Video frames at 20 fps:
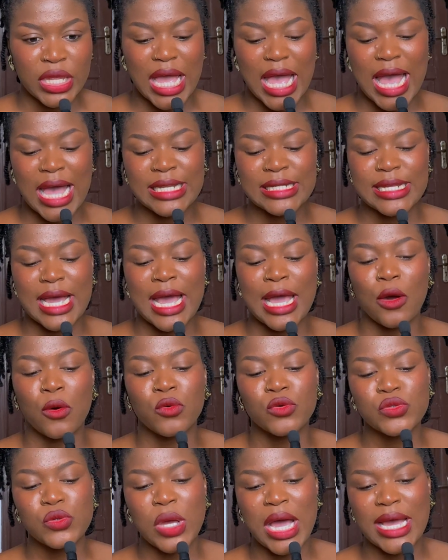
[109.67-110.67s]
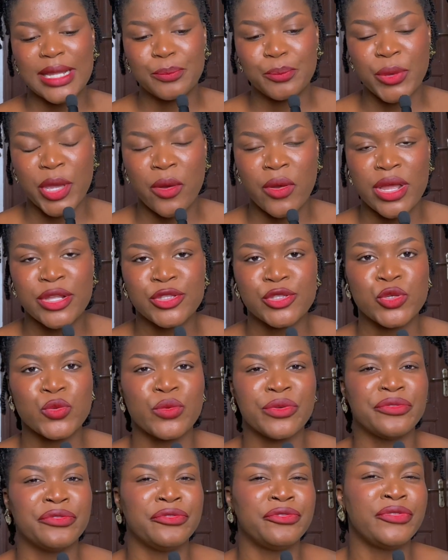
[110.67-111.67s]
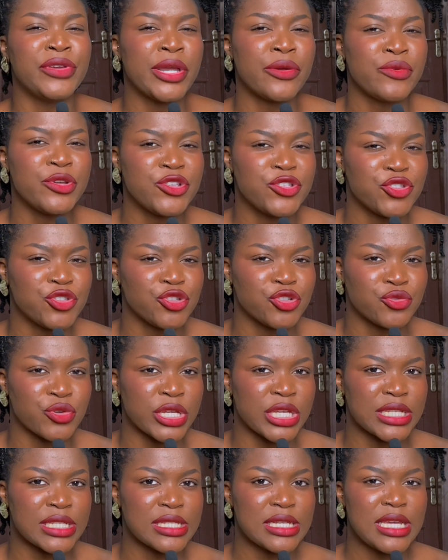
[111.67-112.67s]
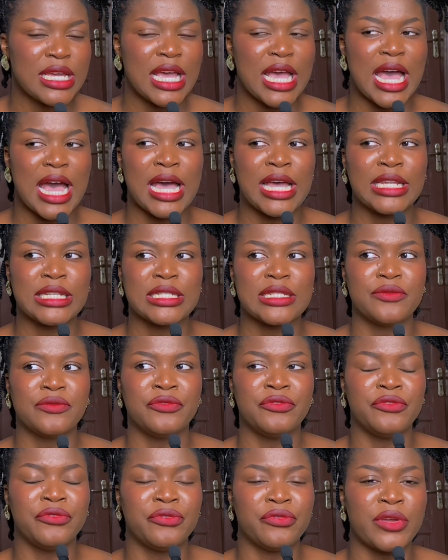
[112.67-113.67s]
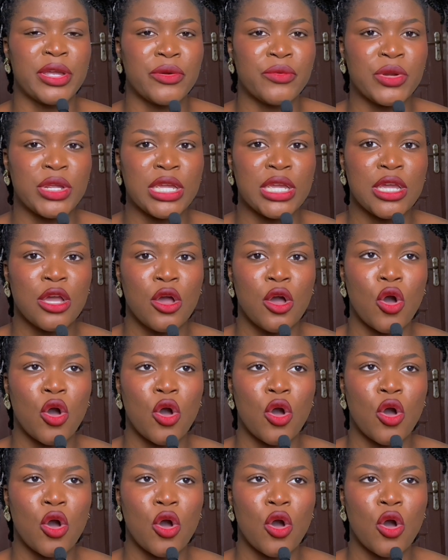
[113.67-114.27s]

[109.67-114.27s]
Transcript: And I also had parents who were very strict and very